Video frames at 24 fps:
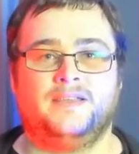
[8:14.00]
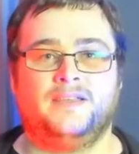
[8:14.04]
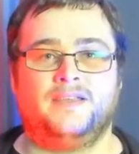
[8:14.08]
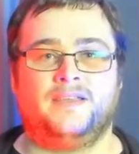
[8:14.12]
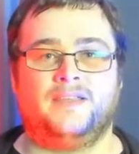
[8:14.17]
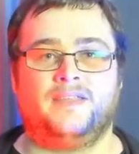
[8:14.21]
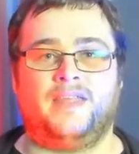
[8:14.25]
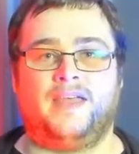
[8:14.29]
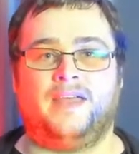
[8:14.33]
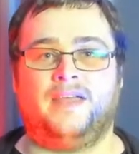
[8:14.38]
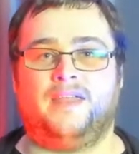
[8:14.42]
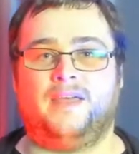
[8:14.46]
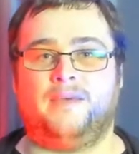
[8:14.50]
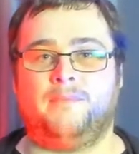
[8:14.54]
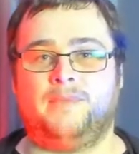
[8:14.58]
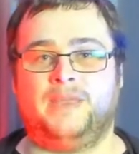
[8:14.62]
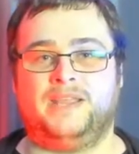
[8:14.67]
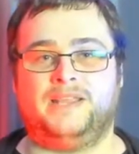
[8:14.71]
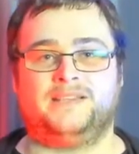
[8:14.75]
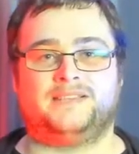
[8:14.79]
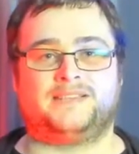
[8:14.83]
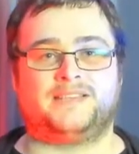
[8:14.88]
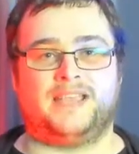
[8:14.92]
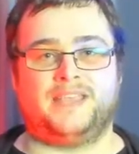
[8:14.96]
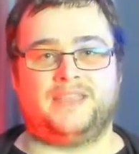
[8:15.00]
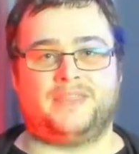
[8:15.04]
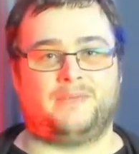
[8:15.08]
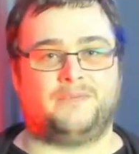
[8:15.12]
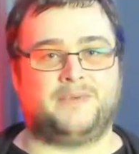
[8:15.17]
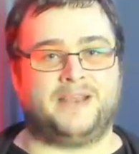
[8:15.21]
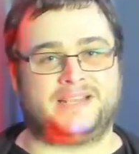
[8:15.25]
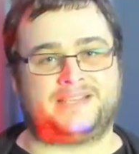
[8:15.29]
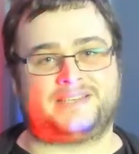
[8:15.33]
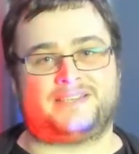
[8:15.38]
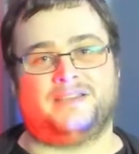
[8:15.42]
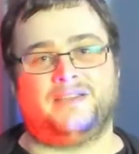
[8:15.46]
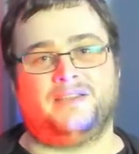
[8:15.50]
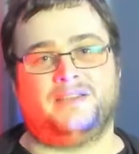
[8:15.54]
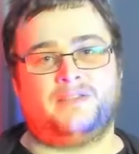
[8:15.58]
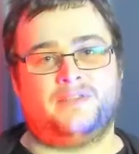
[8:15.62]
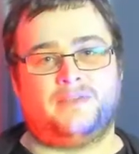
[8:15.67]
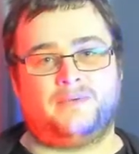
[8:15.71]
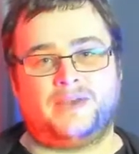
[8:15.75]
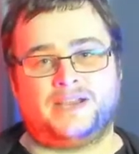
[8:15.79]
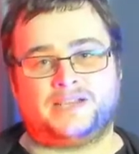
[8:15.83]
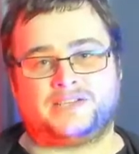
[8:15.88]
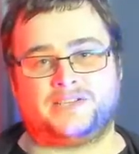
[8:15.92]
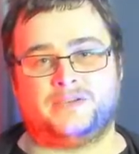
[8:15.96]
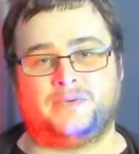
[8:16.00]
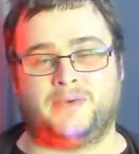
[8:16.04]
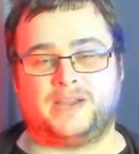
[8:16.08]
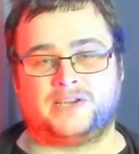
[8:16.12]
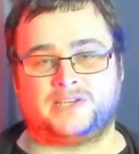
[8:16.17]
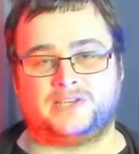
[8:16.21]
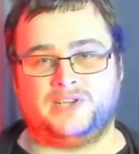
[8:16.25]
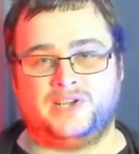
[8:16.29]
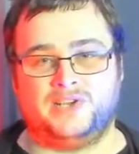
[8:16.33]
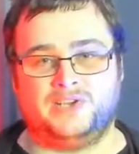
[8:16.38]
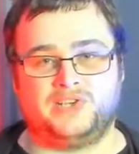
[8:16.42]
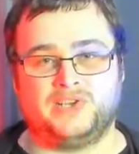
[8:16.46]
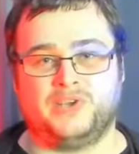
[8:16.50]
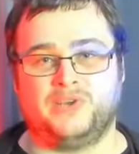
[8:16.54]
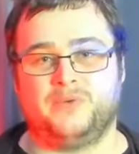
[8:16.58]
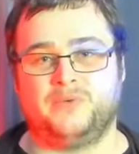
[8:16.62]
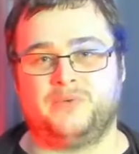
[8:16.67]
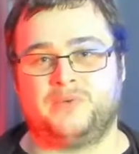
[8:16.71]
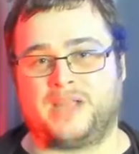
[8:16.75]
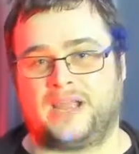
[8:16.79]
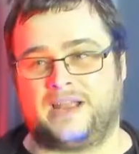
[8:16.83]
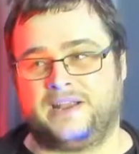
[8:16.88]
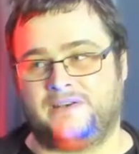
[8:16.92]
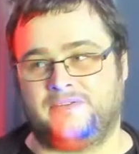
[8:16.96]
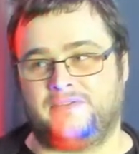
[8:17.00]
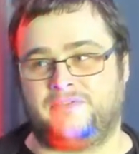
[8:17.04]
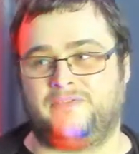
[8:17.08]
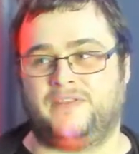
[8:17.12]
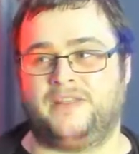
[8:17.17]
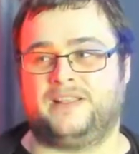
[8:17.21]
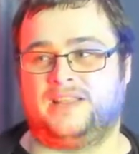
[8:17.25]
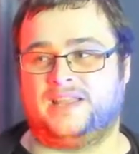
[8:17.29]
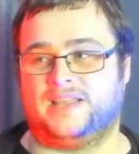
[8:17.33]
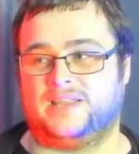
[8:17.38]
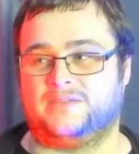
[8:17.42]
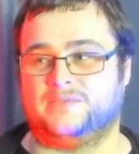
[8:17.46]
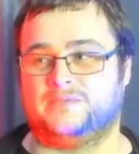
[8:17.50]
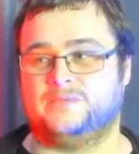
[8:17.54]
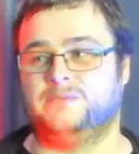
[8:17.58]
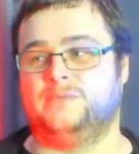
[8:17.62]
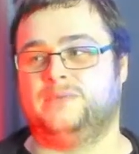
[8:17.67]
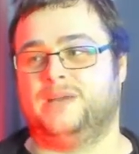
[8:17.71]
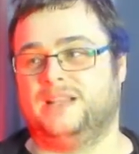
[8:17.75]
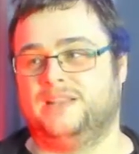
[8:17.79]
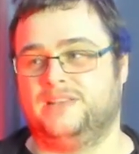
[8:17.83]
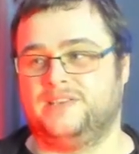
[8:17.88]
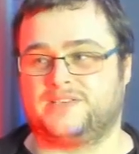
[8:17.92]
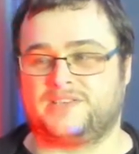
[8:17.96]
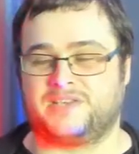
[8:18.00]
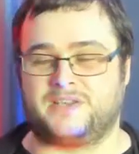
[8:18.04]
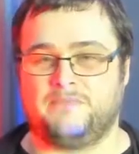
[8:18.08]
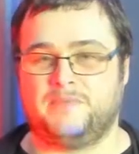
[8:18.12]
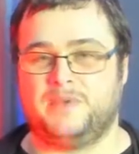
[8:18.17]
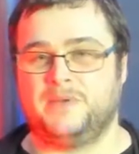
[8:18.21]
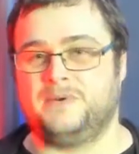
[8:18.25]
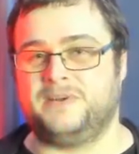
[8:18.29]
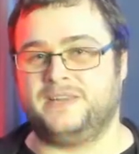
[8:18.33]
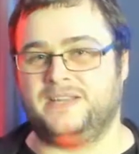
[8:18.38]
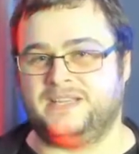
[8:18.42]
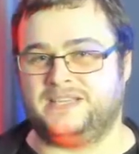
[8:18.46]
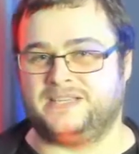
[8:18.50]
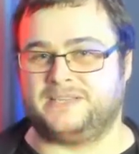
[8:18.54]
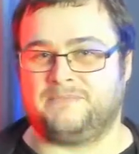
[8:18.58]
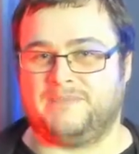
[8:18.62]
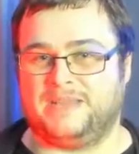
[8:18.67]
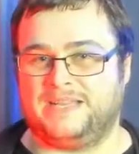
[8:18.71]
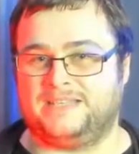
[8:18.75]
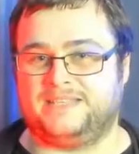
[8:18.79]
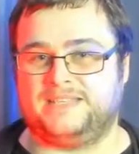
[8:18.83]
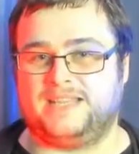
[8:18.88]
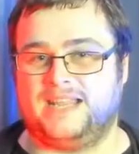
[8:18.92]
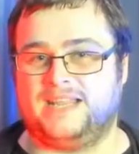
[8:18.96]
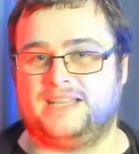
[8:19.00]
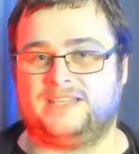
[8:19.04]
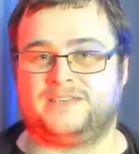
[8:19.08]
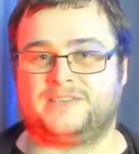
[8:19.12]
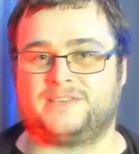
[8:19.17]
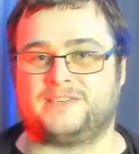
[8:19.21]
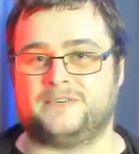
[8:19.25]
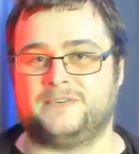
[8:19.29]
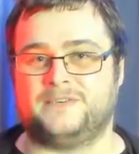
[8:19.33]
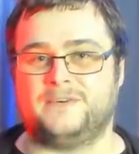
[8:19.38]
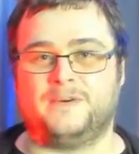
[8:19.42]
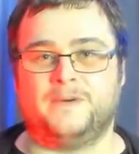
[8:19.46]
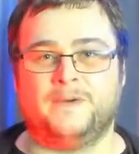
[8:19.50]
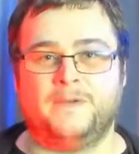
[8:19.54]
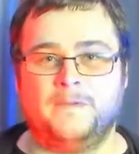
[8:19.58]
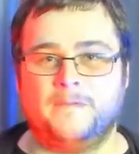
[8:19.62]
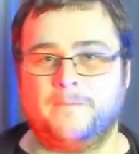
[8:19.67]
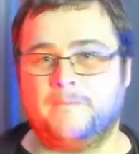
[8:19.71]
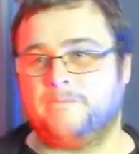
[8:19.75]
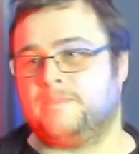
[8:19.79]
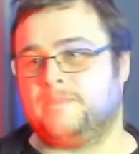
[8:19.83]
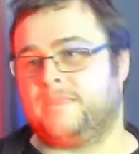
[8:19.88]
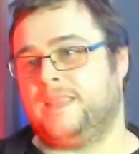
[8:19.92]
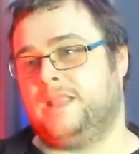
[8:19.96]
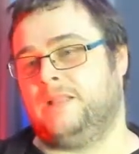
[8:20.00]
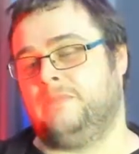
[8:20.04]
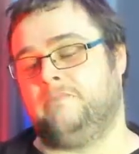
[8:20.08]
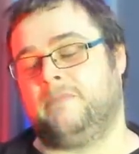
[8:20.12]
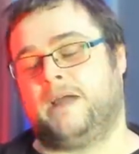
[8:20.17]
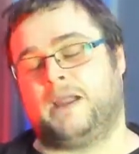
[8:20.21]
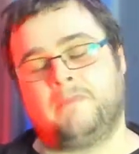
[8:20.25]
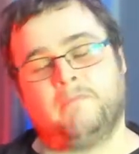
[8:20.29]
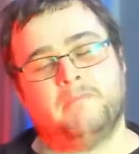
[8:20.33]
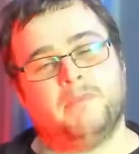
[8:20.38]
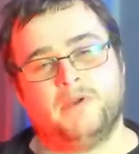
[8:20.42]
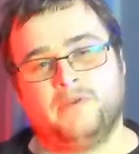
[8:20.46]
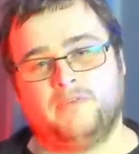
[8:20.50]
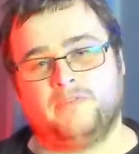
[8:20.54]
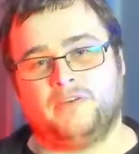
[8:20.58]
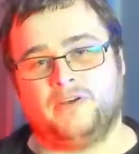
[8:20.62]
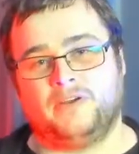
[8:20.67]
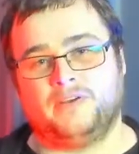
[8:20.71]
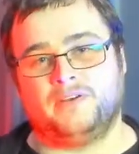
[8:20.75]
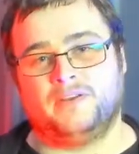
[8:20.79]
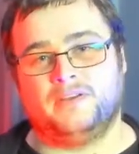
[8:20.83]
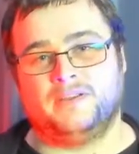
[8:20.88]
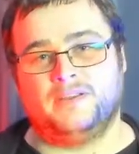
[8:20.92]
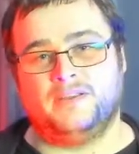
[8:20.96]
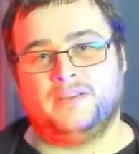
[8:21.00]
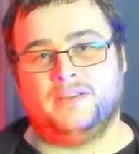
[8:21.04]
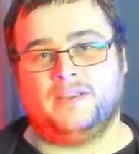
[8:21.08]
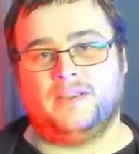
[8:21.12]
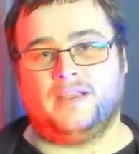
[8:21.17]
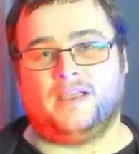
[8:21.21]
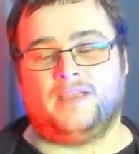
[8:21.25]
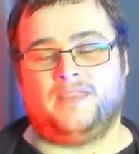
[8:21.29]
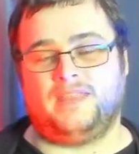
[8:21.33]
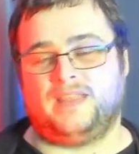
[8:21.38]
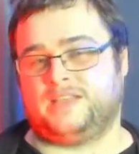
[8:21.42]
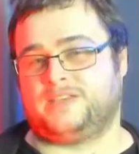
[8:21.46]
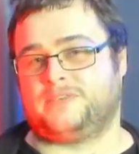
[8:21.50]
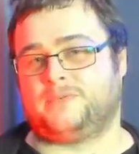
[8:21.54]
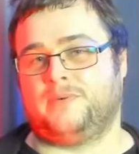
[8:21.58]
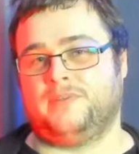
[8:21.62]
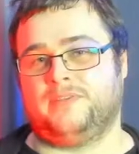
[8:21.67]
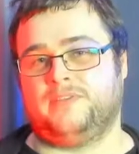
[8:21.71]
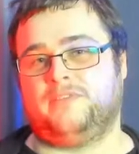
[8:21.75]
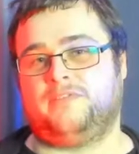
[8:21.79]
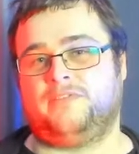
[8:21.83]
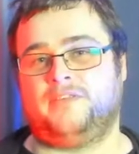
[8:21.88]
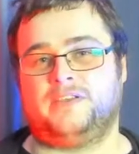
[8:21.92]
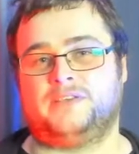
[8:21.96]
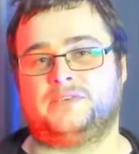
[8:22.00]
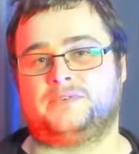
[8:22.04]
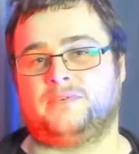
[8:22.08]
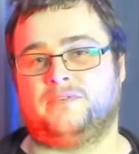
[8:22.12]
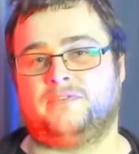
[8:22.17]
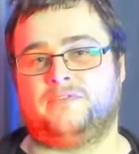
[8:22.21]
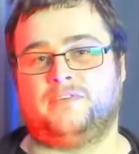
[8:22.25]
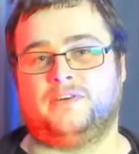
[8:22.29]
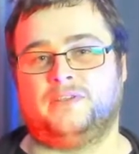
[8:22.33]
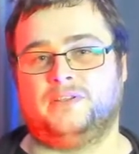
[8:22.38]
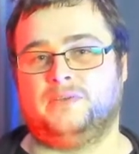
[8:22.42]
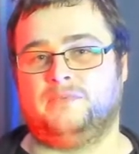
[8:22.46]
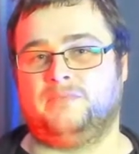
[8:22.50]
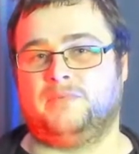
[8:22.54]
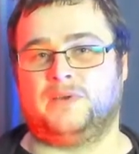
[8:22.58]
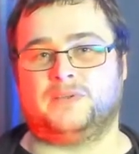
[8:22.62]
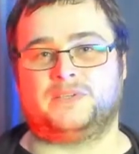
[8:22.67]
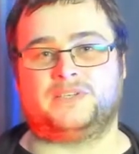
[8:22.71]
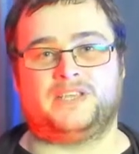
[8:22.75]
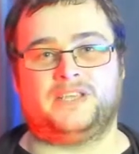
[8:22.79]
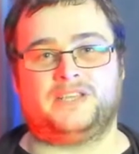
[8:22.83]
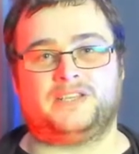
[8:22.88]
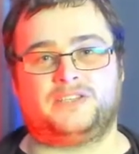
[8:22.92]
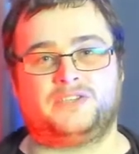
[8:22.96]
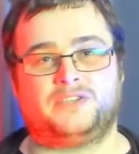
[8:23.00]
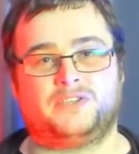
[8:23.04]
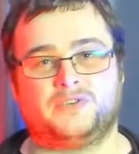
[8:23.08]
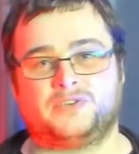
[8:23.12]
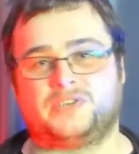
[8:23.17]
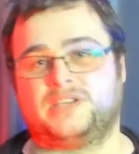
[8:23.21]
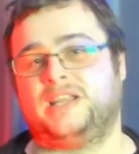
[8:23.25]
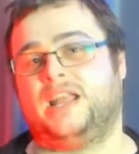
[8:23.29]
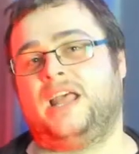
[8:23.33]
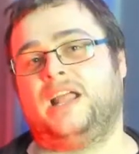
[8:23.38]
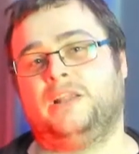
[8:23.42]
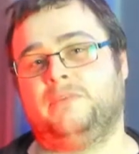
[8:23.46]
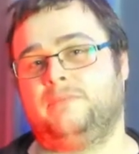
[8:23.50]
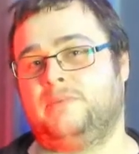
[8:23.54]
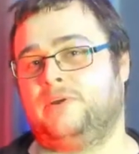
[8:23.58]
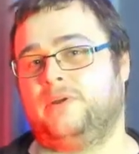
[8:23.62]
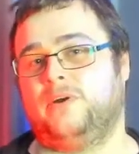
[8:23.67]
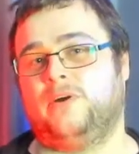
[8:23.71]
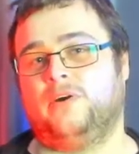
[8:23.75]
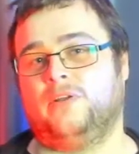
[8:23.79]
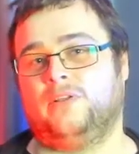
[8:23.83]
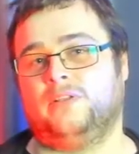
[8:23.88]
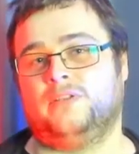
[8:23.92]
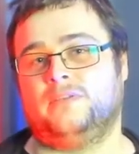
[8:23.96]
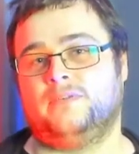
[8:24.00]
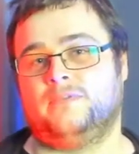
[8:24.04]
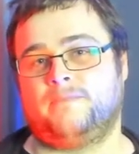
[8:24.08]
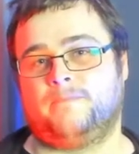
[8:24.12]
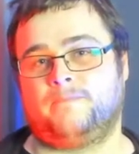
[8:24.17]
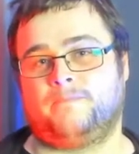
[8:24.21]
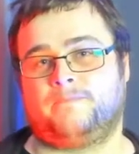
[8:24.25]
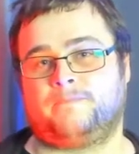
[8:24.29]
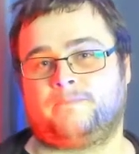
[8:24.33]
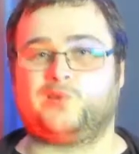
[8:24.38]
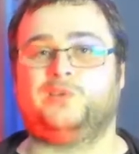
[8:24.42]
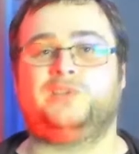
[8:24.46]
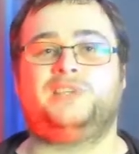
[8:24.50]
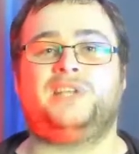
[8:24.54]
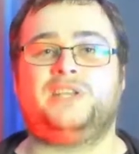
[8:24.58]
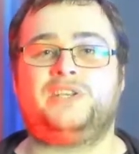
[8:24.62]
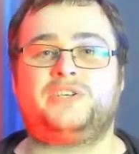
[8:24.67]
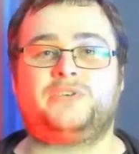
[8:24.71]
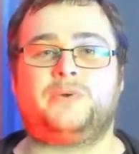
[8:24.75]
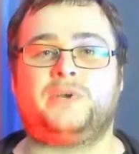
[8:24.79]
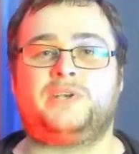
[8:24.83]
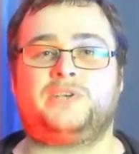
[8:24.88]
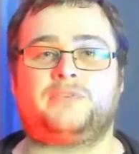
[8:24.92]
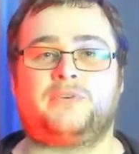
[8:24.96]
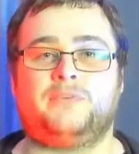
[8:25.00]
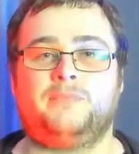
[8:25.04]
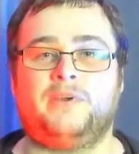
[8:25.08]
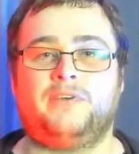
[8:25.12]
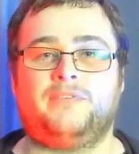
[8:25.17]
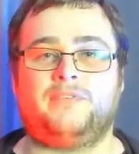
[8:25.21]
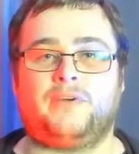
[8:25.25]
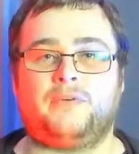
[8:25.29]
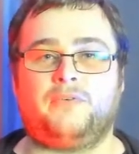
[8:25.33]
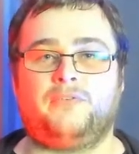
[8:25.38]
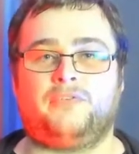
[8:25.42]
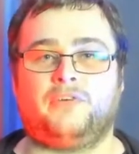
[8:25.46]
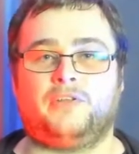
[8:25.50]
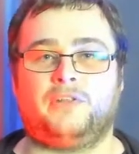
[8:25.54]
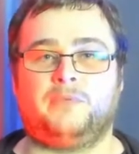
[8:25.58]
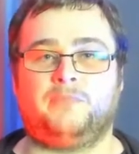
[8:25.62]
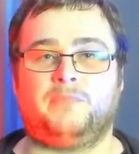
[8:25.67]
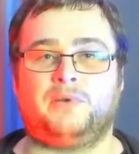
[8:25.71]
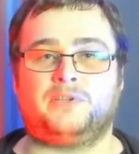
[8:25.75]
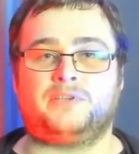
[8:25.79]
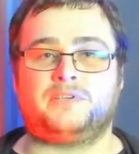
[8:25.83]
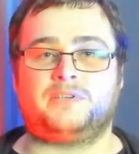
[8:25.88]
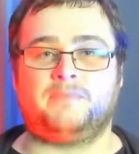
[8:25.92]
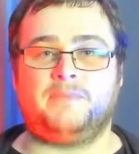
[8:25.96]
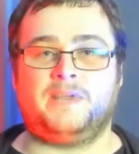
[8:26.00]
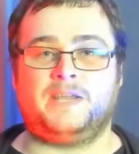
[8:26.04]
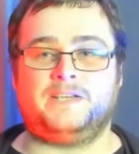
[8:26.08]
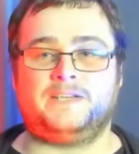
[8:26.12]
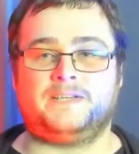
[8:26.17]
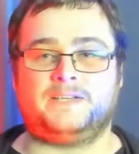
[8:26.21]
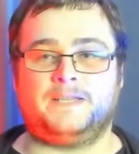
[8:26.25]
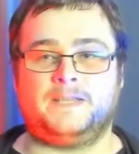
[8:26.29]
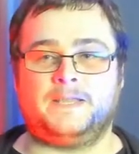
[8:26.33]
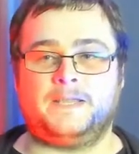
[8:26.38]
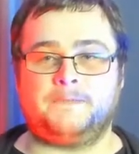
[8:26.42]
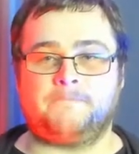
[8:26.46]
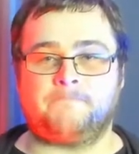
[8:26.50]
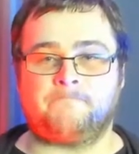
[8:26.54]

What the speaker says: That means like the rest who actually do kind of feel like, oh well, this community's a bit dead, so they might move on. And that's one of the things with follow bots. It doesn't help at all. Did Twitch remove our follow bots immediately?